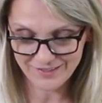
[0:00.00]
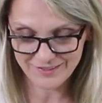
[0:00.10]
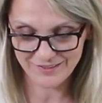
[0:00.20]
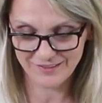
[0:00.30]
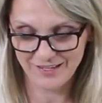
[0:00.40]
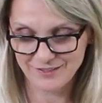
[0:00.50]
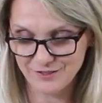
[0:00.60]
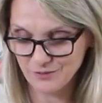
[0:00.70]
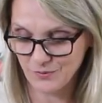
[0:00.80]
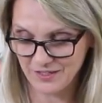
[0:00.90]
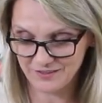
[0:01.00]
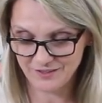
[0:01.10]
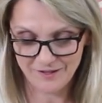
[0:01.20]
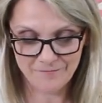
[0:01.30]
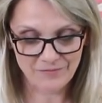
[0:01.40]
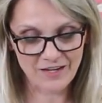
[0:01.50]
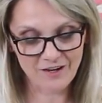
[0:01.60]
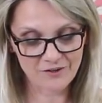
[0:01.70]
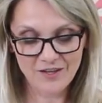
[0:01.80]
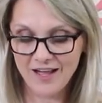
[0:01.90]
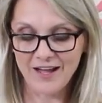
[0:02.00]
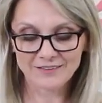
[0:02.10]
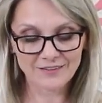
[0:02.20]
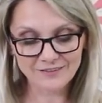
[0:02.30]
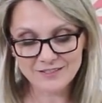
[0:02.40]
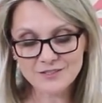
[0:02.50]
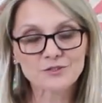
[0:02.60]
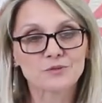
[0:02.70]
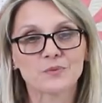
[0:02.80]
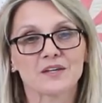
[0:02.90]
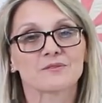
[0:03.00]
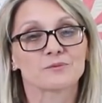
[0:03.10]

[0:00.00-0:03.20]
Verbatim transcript: Isn't that sweet? Oh, I think this could be a